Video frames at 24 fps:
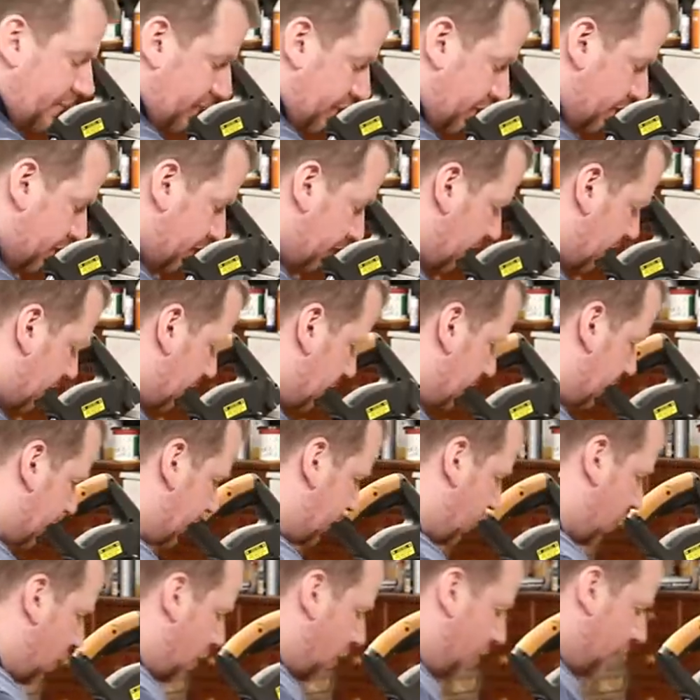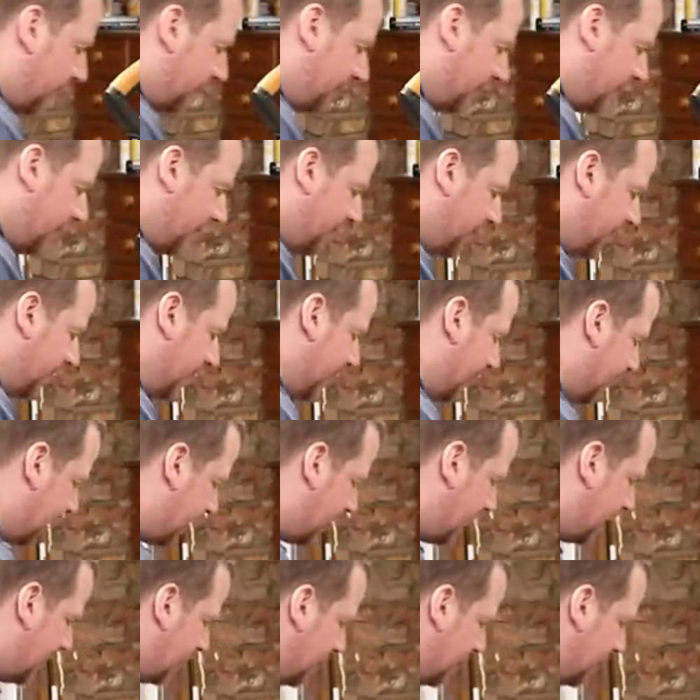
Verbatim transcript: for the side of the